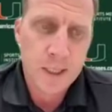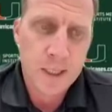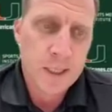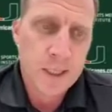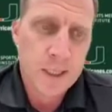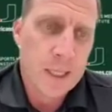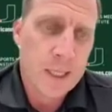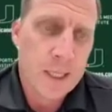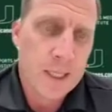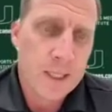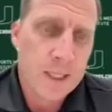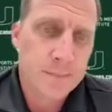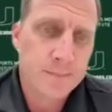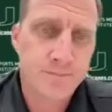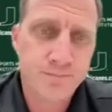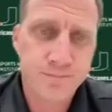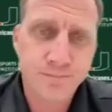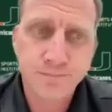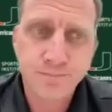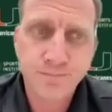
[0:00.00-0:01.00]

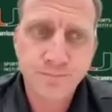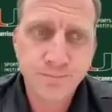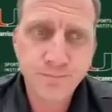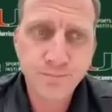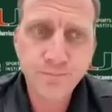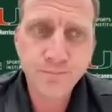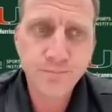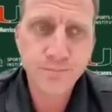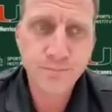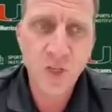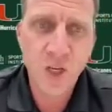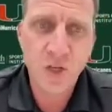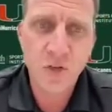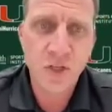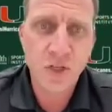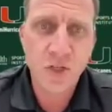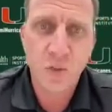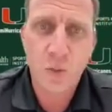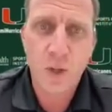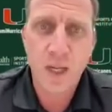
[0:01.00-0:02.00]
um, you know
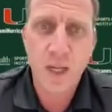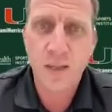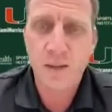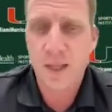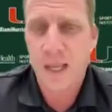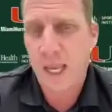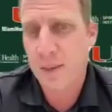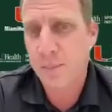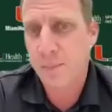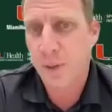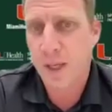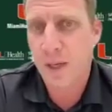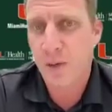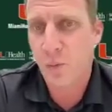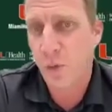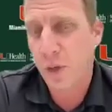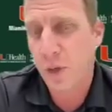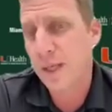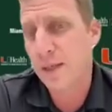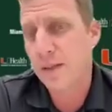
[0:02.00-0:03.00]
just the way the game
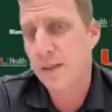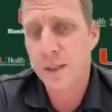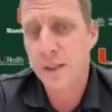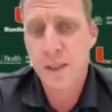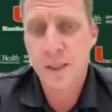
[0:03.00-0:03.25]
plan went.